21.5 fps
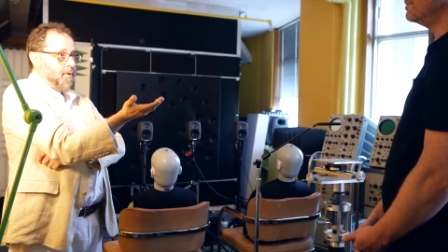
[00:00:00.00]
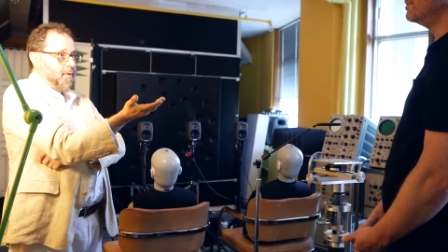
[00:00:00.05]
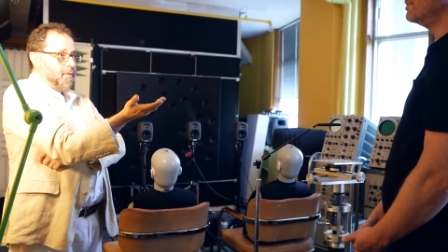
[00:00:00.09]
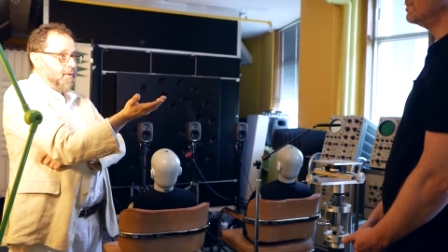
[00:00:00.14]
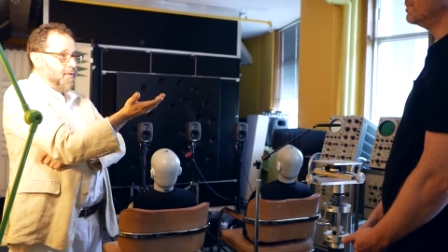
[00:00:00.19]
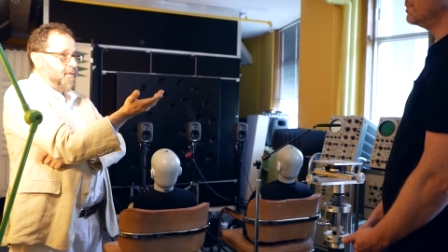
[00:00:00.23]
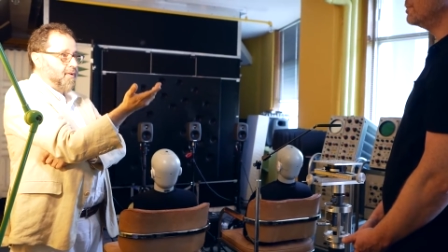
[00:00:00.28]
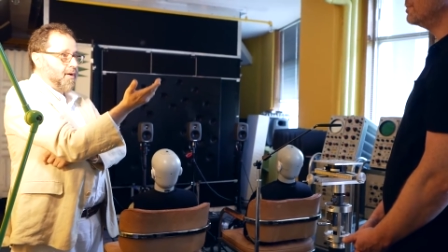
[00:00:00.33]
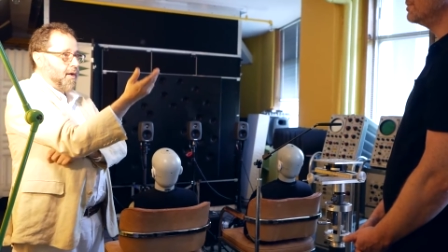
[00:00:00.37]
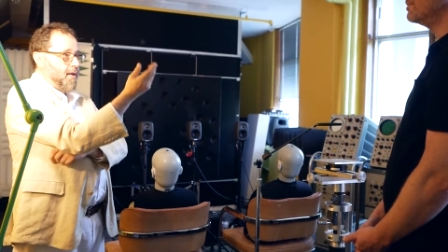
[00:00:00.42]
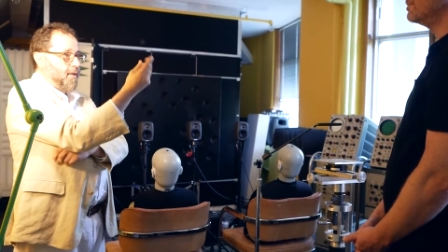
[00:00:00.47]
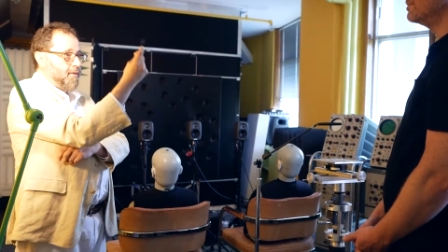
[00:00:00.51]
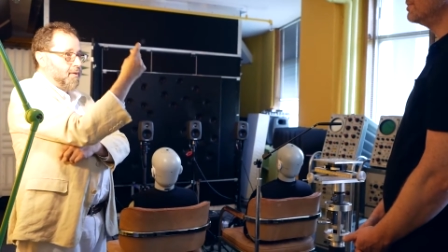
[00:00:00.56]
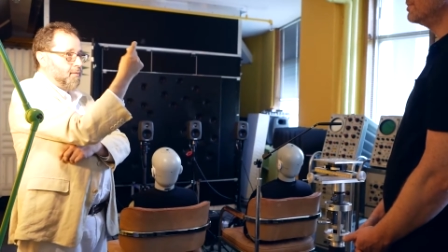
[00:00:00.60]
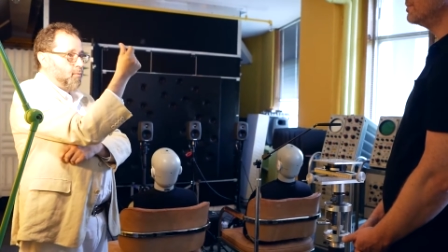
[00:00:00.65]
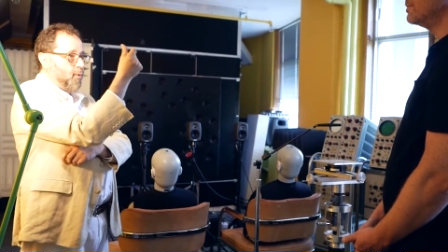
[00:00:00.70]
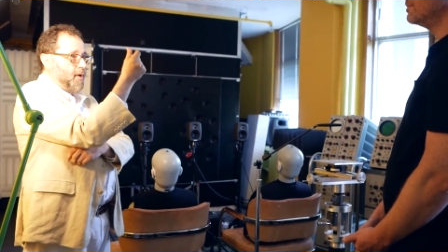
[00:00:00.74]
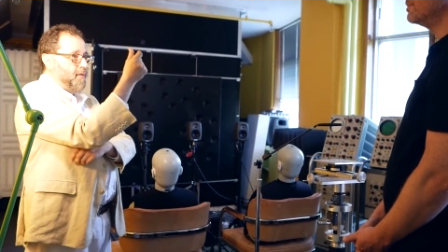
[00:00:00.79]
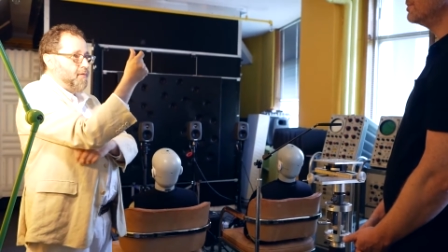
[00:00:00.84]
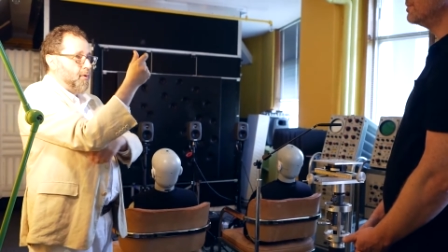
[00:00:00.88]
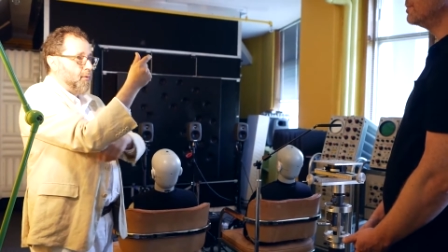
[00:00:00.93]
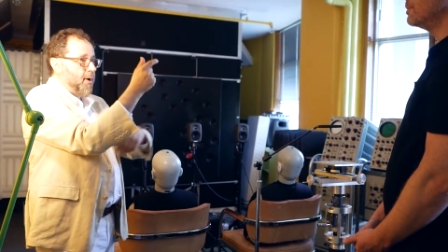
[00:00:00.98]
The, time, the
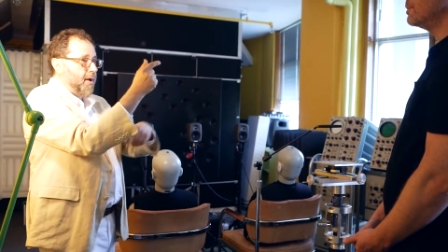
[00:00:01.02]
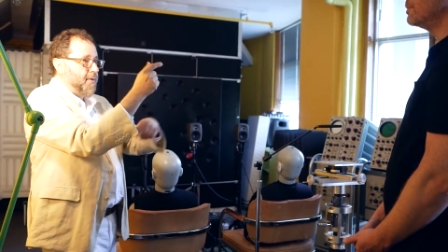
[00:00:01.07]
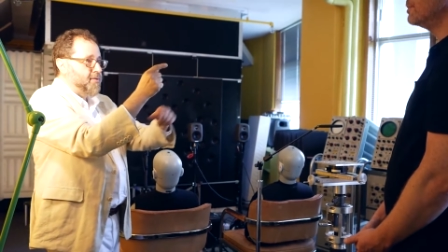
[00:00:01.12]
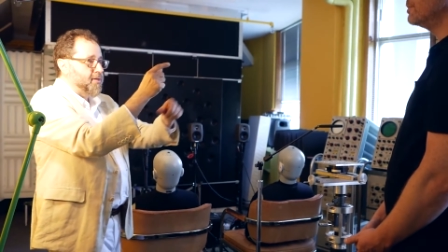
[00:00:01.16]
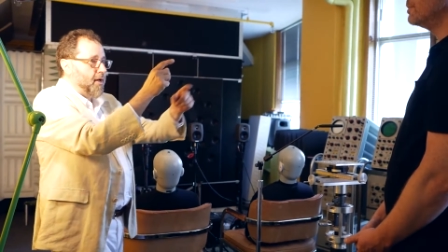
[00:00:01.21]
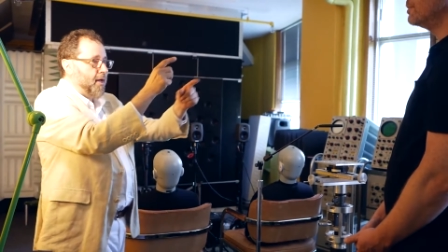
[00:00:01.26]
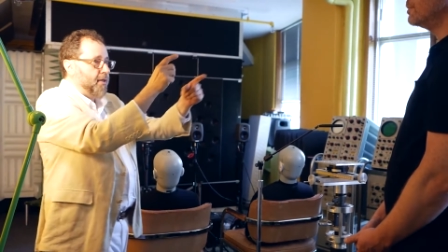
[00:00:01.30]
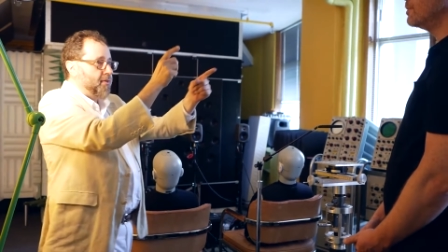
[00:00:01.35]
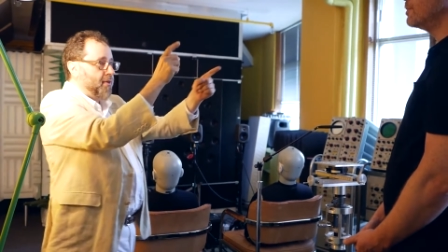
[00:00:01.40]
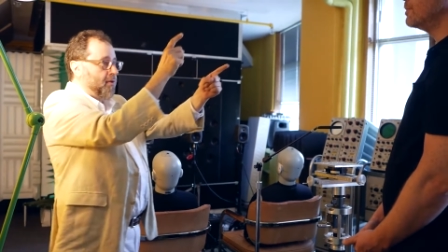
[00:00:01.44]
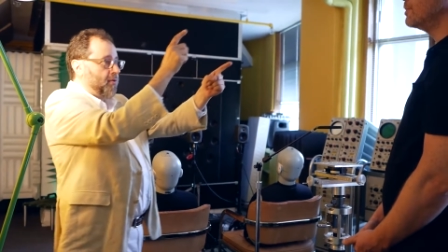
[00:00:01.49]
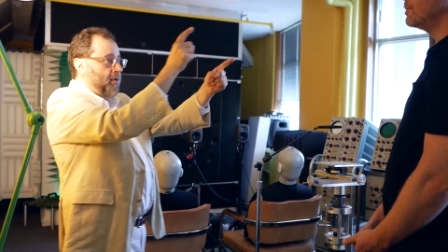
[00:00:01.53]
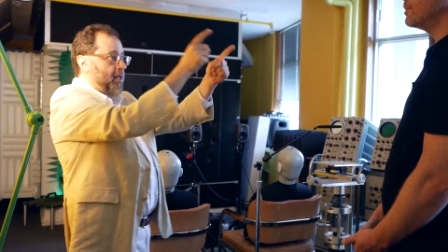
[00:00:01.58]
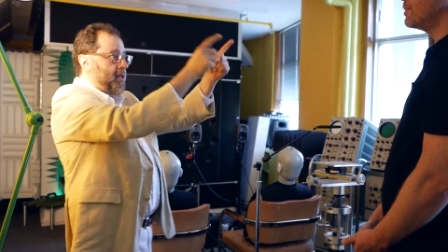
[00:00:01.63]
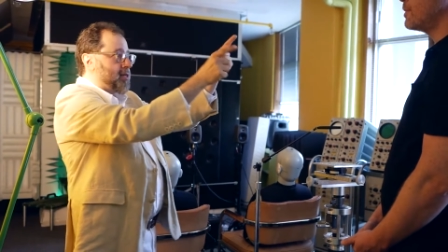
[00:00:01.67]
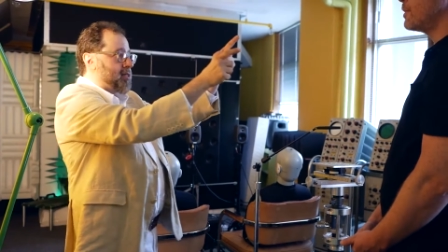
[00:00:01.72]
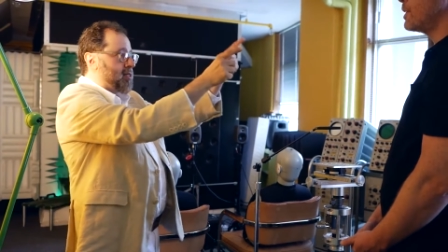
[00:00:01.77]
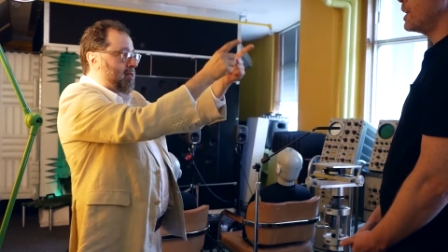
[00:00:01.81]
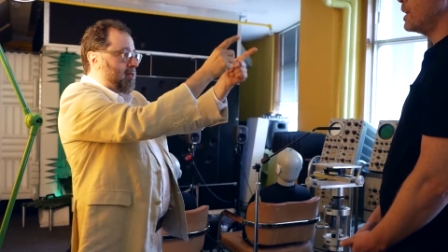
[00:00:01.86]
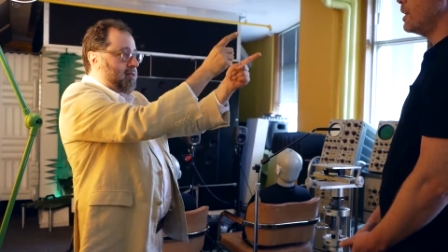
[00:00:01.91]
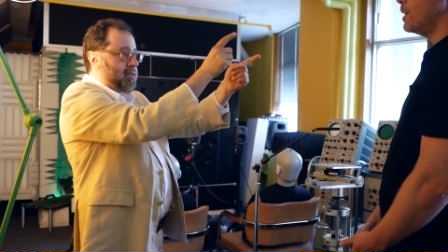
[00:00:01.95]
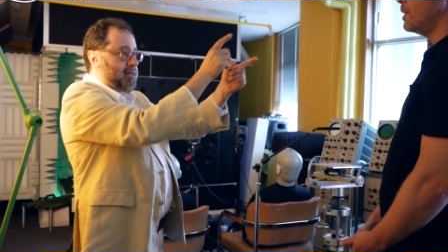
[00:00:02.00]
wave arrives at the
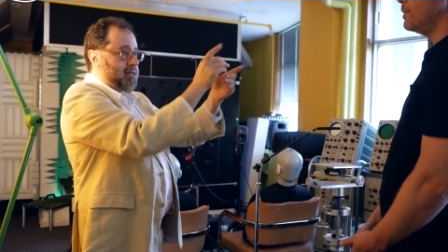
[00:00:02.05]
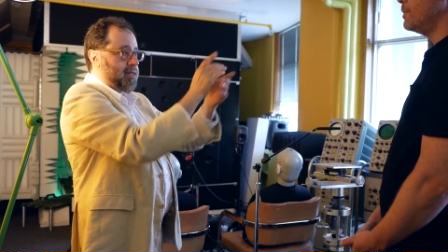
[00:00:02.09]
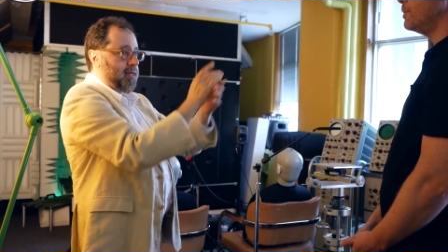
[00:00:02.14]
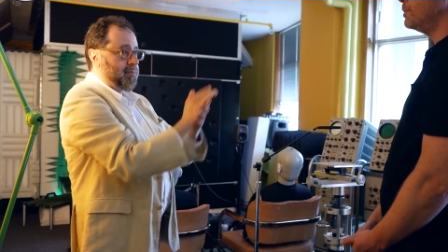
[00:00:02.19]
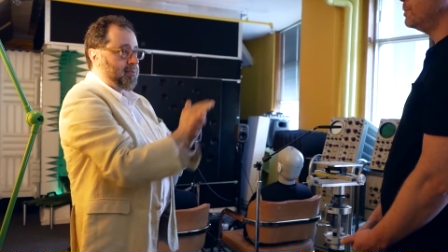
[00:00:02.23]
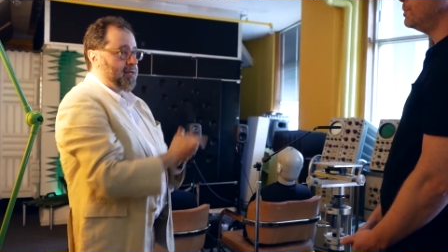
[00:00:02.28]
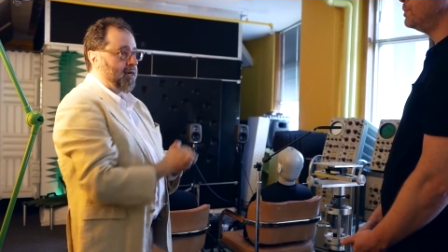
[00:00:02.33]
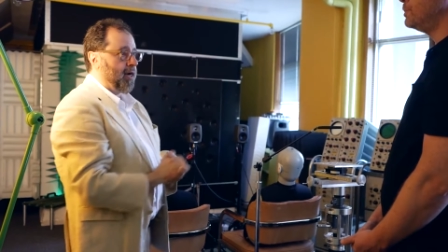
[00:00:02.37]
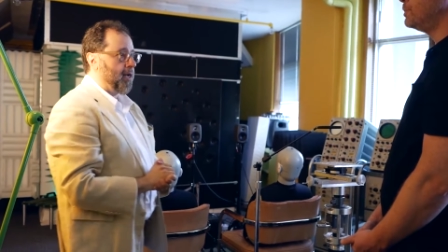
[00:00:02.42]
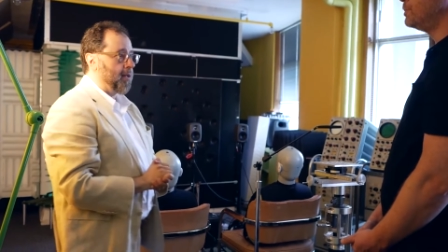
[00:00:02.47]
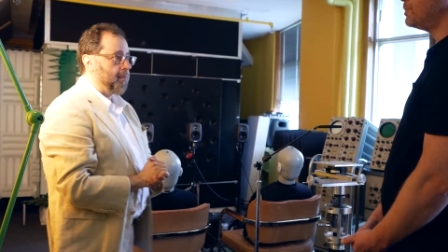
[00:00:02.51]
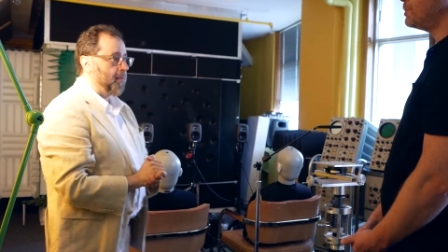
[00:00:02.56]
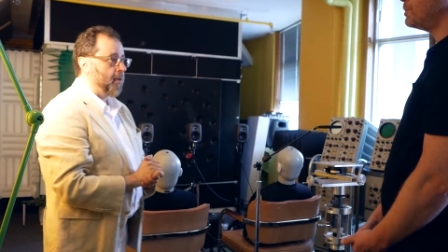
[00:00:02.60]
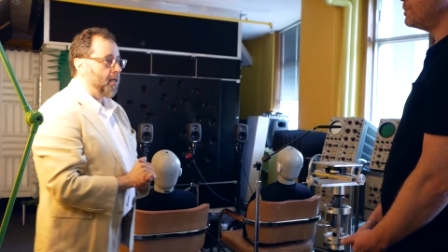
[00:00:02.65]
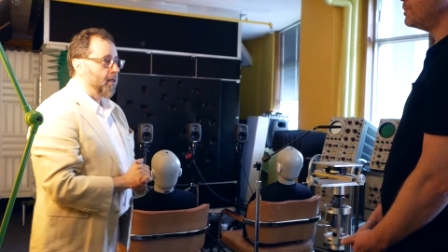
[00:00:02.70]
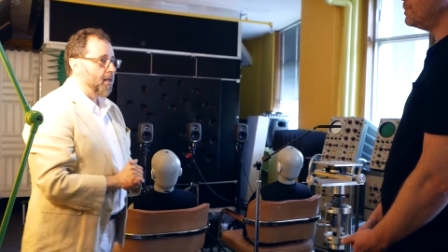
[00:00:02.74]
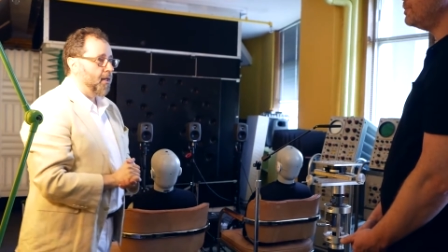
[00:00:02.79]
ears at the same time.